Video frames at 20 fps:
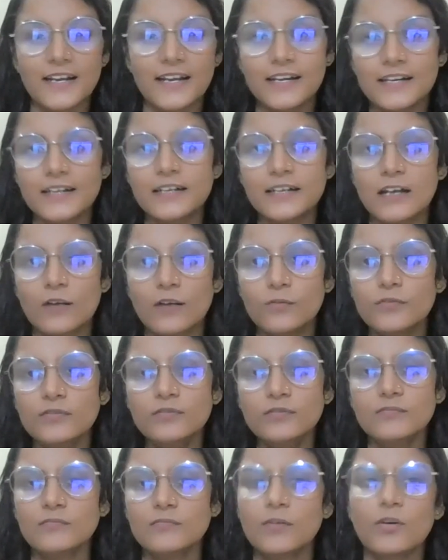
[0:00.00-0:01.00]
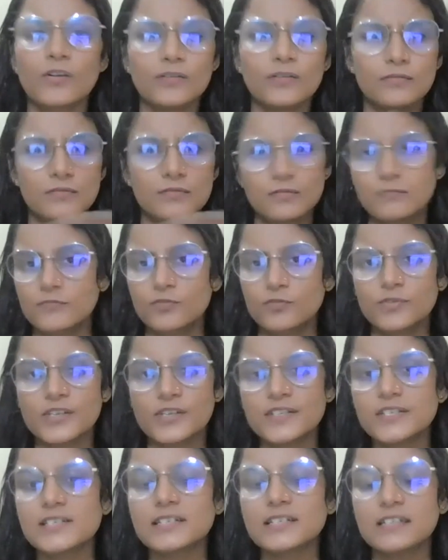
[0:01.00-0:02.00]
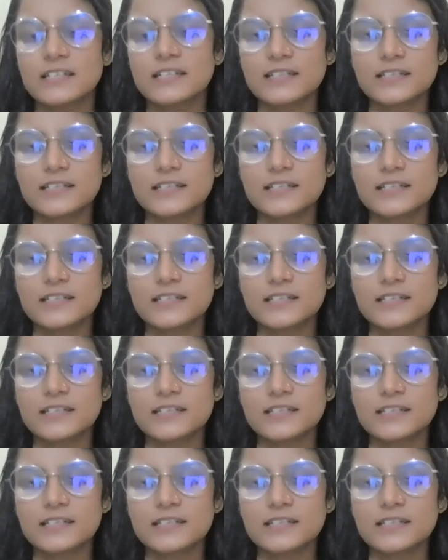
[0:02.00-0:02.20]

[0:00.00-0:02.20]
write it down, or you can just